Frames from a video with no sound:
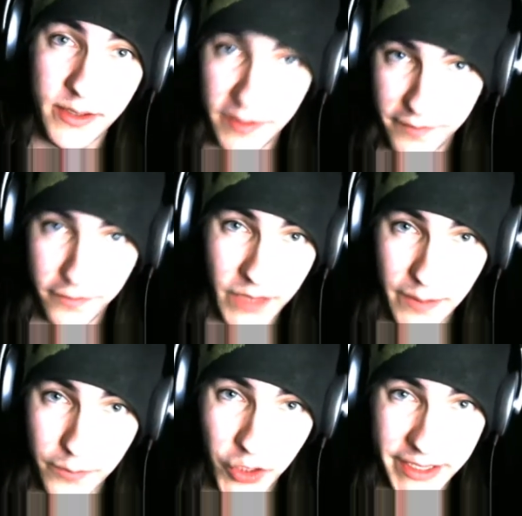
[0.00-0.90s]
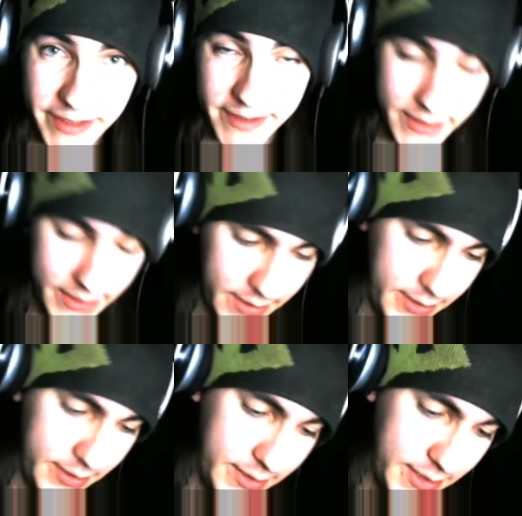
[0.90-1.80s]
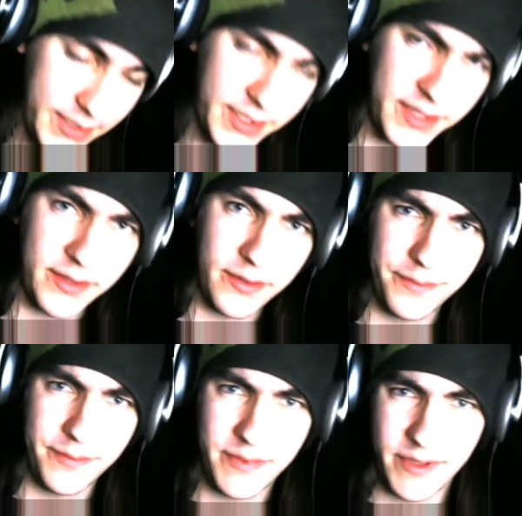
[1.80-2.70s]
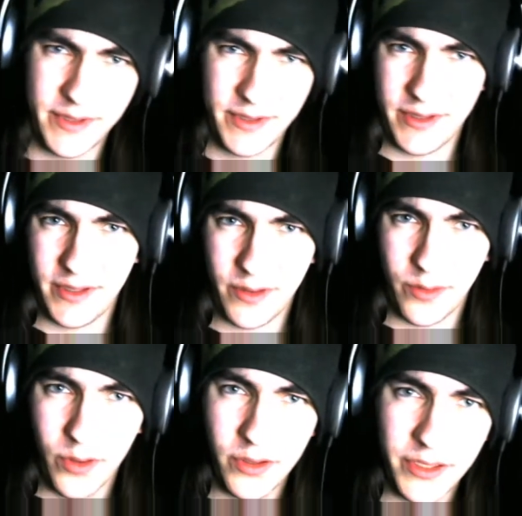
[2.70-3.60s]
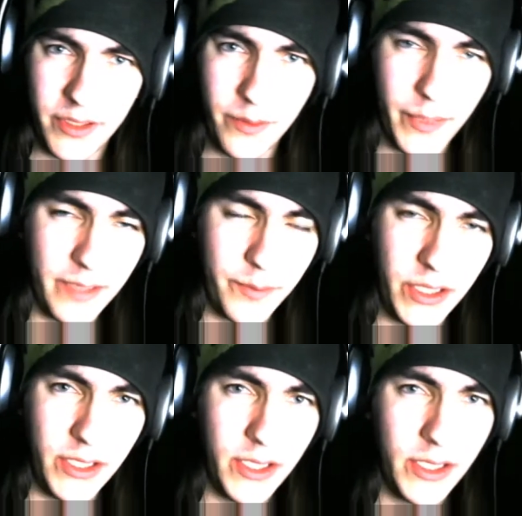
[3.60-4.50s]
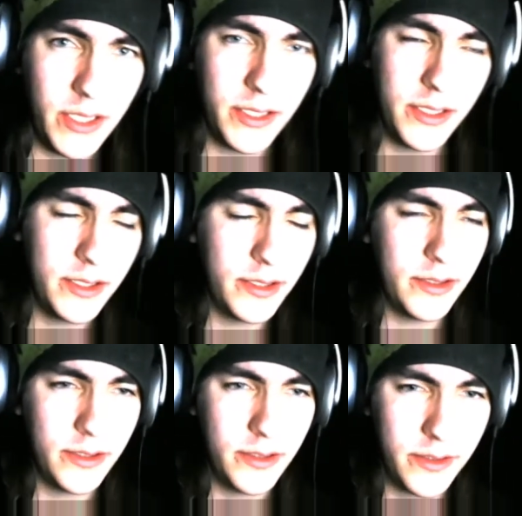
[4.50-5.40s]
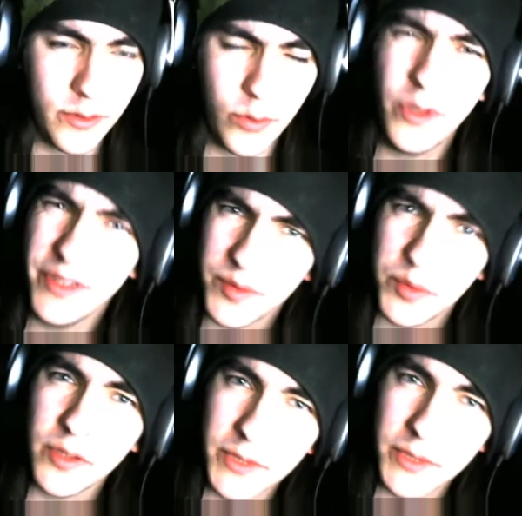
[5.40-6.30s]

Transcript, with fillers: frame rates. So the quality might be the quality's probably